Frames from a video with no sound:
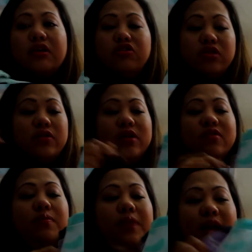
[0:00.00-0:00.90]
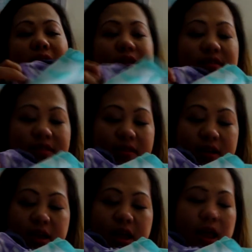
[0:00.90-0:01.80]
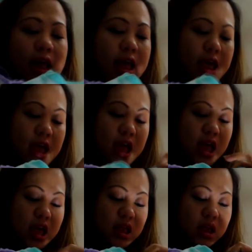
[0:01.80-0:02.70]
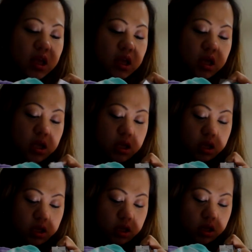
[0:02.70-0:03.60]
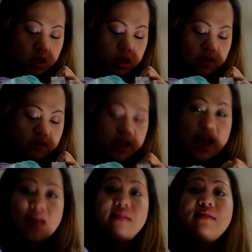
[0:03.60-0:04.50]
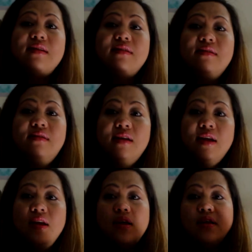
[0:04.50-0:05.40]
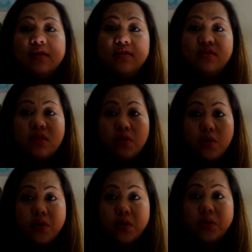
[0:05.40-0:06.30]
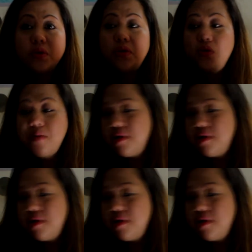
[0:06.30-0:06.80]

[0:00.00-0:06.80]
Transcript: Children's Place, and the size is zero to three